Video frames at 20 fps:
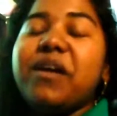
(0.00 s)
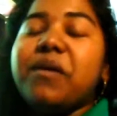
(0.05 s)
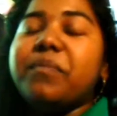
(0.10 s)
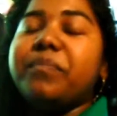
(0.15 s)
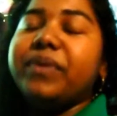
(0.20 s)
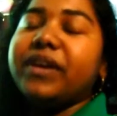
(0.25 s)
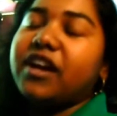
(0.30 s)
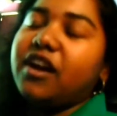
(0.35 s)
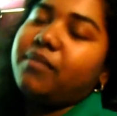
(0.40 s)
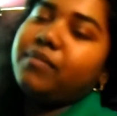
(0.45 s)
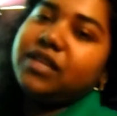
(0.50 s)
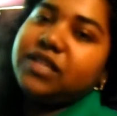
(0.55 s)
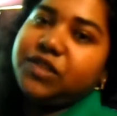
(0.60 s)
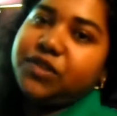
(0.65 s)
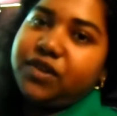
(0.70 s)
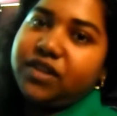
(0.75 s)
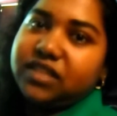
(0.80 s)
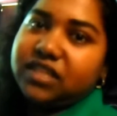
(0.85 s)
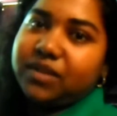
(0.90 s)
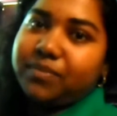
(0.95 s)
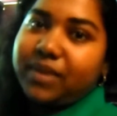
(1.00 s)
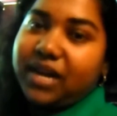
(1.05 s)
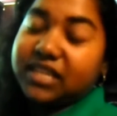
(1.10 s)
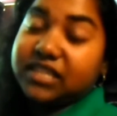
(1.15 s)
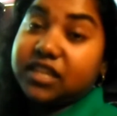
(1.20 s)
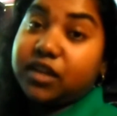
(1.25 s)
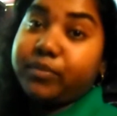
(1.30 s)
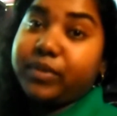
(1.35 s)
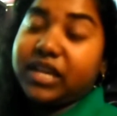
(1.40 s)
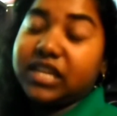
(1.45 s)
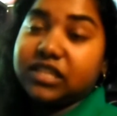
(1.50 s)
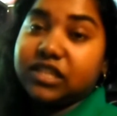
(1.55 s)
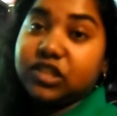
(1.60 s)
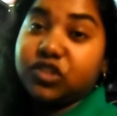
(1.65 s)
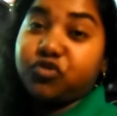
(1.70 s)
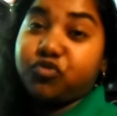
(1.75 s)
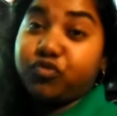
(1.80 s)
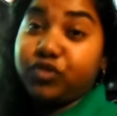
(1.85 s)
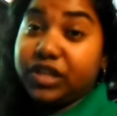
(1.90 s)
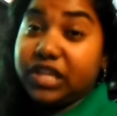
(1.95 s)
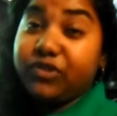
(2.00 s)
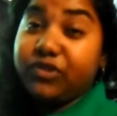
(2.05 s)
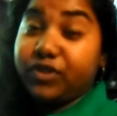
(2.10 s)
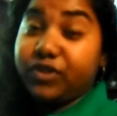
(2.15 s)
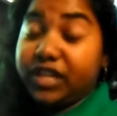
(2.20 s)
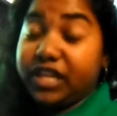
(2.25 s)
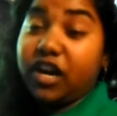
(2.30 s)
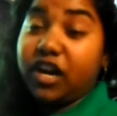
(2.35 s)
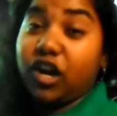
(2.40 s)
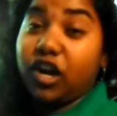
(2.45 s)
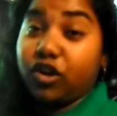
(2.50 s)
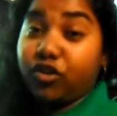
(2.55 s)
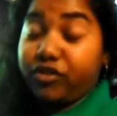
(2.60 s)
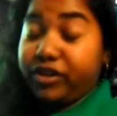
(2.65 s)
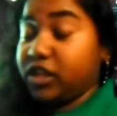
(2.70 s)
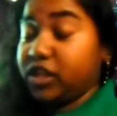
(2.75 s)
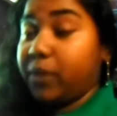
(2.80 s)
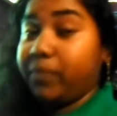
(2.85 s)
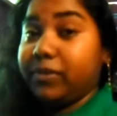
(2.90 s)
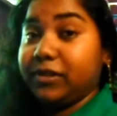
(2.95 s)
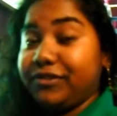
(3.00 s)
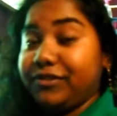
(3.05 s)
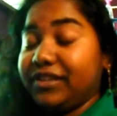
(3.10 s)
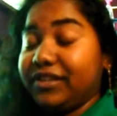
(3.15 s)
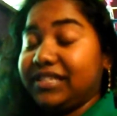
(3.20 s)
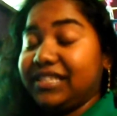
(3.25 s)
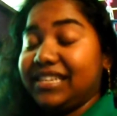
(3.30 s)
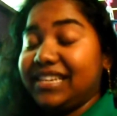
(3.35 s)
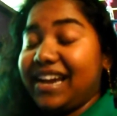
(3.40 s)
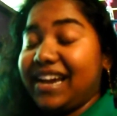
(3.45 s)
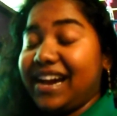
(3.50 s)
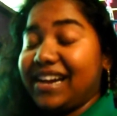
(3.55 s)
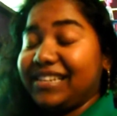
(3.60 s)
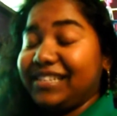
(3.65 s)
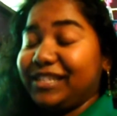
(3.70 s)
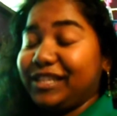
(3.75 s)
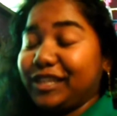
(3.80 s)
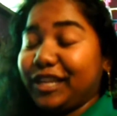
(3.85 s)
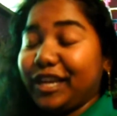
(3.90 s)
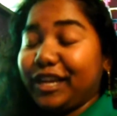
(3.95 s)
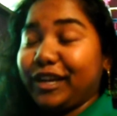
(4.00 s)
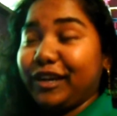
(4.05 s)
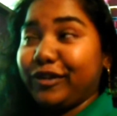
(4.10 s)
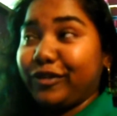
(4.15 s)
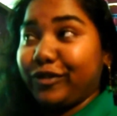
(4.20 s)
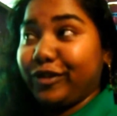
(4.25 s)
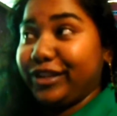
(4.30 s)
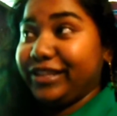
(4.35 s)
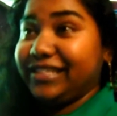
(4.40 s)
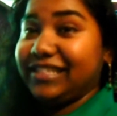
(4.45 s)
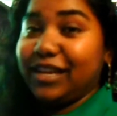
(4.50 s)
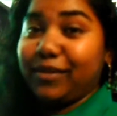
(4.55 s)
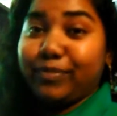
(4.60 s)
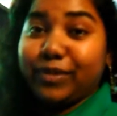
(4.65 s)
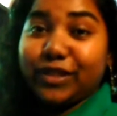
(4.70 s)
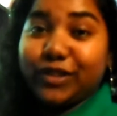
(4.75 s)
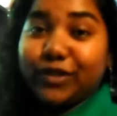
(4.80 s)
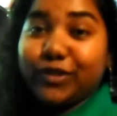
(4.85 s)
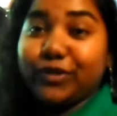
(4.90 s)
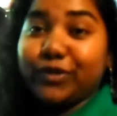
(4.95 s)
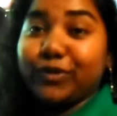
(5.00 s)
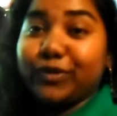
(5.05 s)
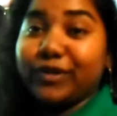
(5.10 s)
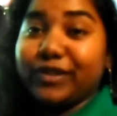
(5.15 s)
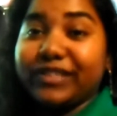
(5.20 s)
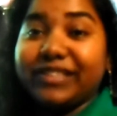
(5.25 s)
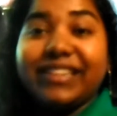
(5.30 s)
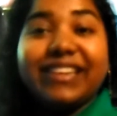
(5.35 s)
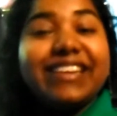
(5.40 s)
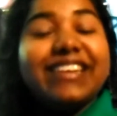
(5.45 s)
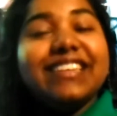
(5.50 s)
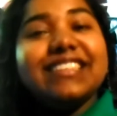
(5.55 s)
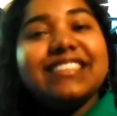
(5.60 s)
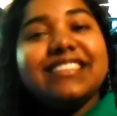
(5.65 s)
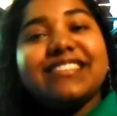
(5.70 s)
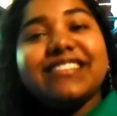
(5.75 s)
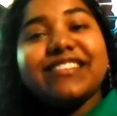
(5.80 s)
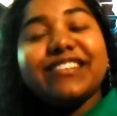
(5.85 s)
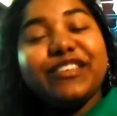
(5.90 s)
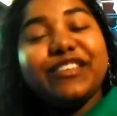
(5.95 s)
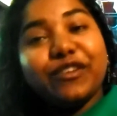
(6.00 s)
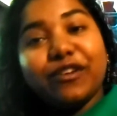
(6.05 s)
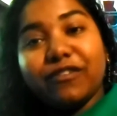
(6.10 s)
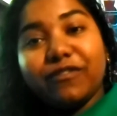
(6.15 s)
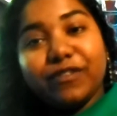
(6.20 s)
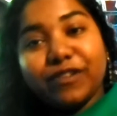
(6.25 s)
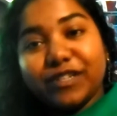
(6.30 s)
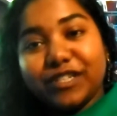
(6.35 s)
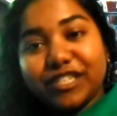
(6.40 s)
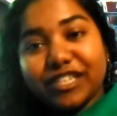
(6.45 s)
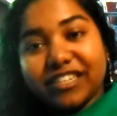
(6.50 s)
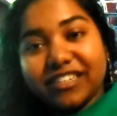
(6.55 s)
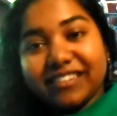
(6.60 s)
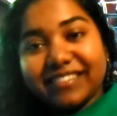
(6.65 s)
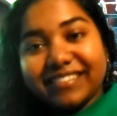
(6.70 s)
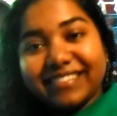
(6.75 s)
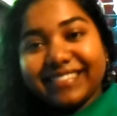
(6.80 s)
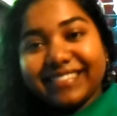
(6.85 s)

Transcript: become a student ambassador, because it's really, really a great opportunity, and it's like a great stepping stone to your future.